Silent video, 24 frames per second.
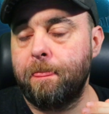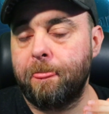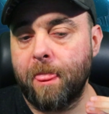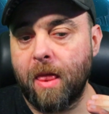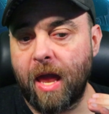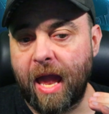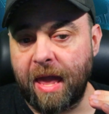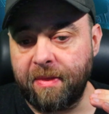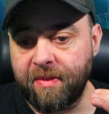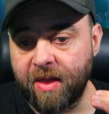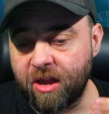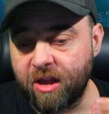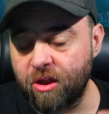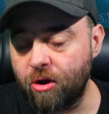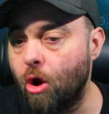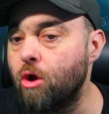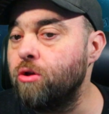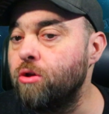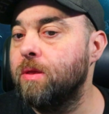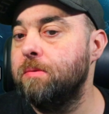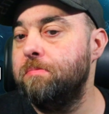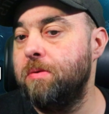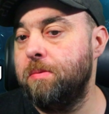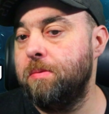they can
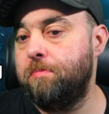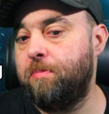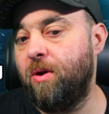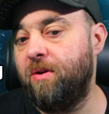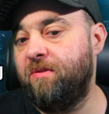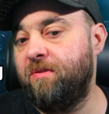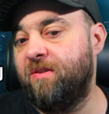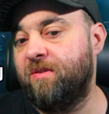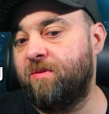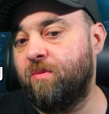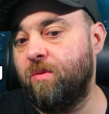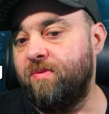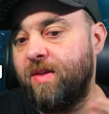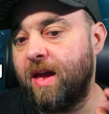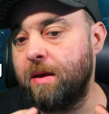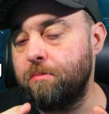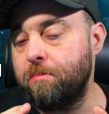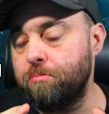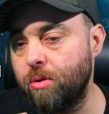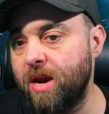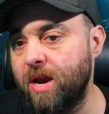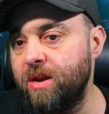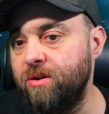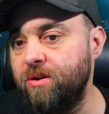only be purchased with that
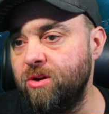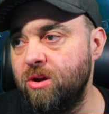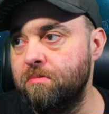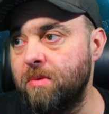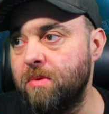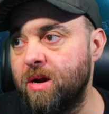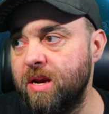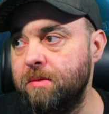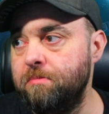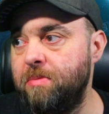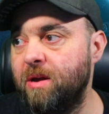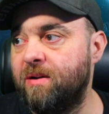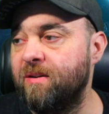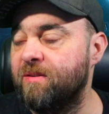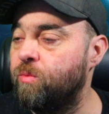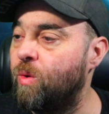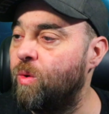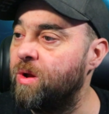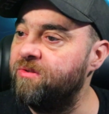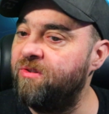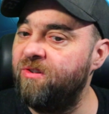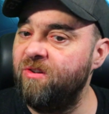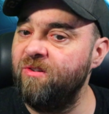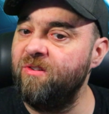brand new money, because
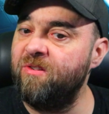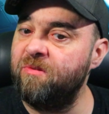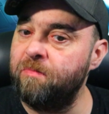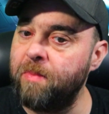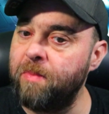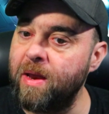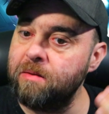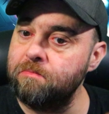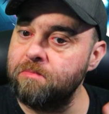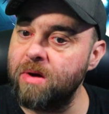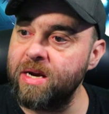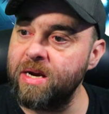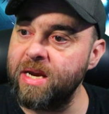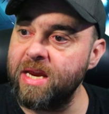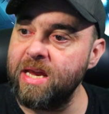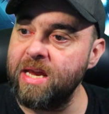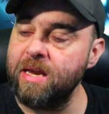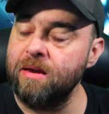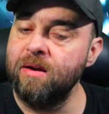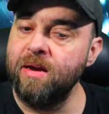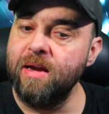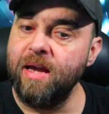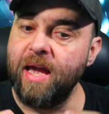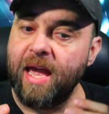once you spend money,
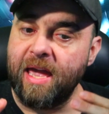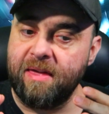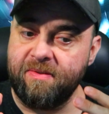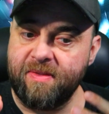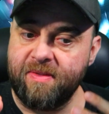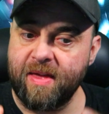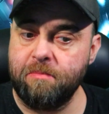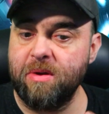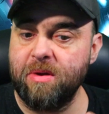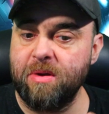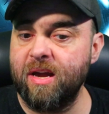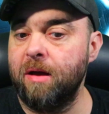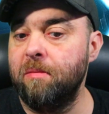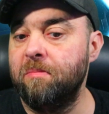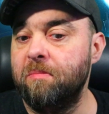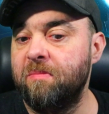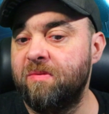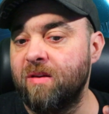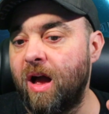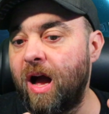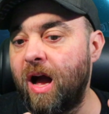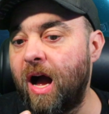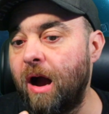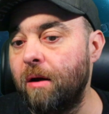it then becomes
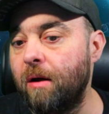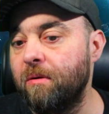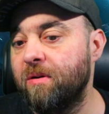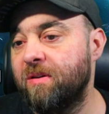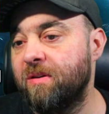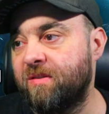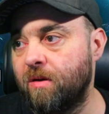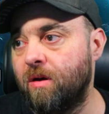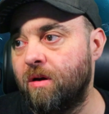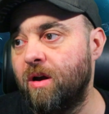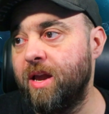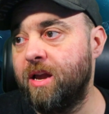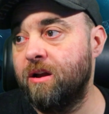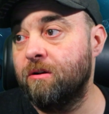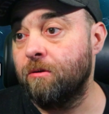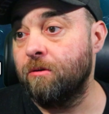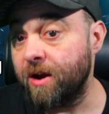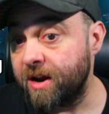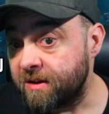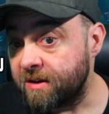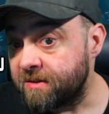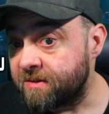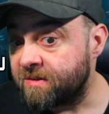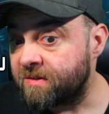RSI
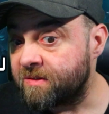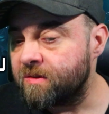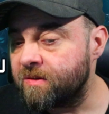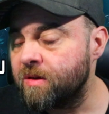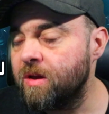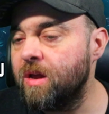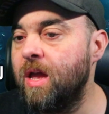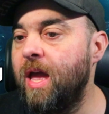credits.